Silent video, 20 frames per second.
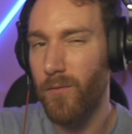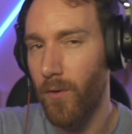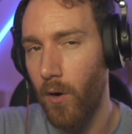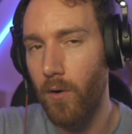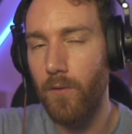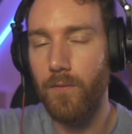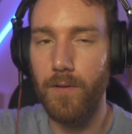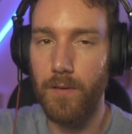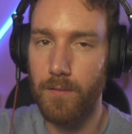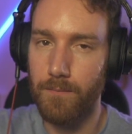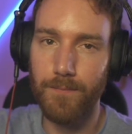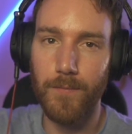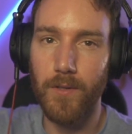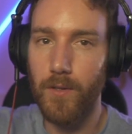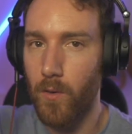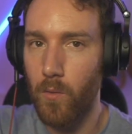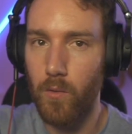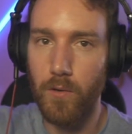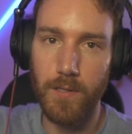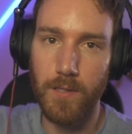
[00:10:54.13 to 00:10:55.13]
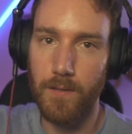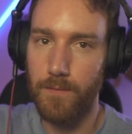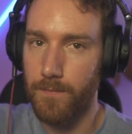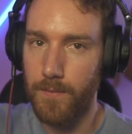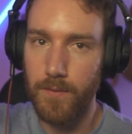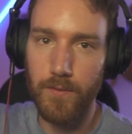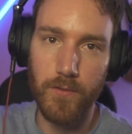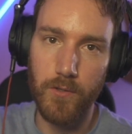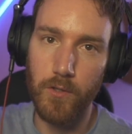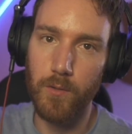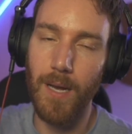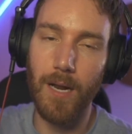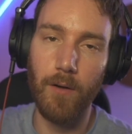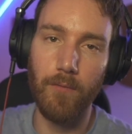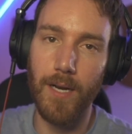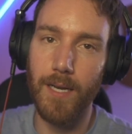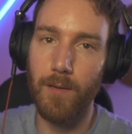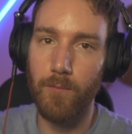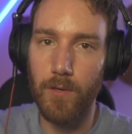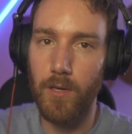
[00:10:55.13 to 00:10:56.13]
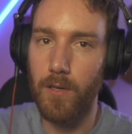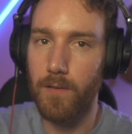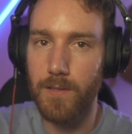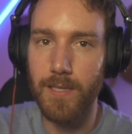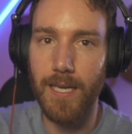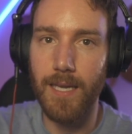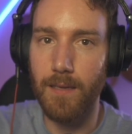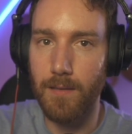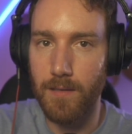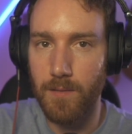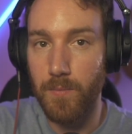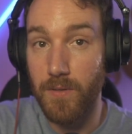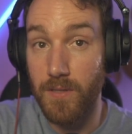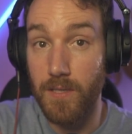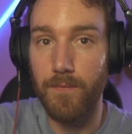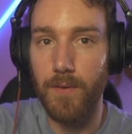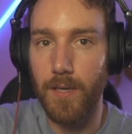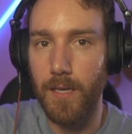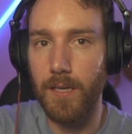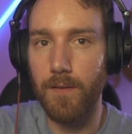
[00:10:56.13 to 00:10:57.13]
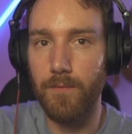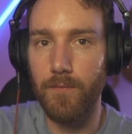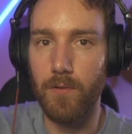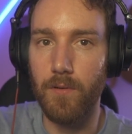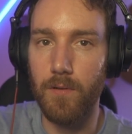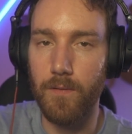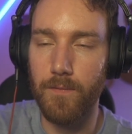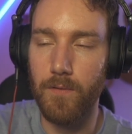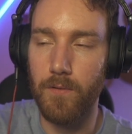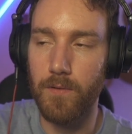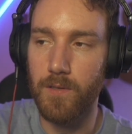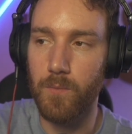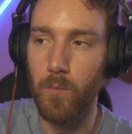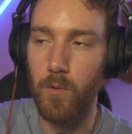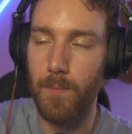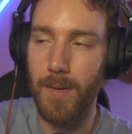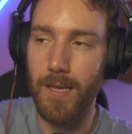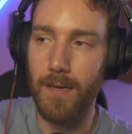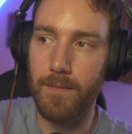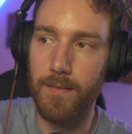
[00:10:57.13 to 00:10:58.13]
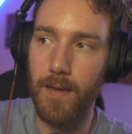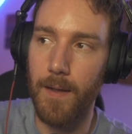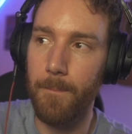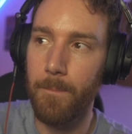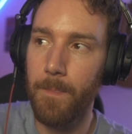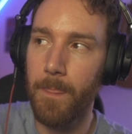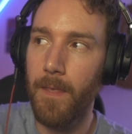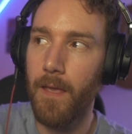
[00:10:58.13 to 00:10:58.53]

Over the course of, you zoom out, right? We're not saying specifically for a small amount of time.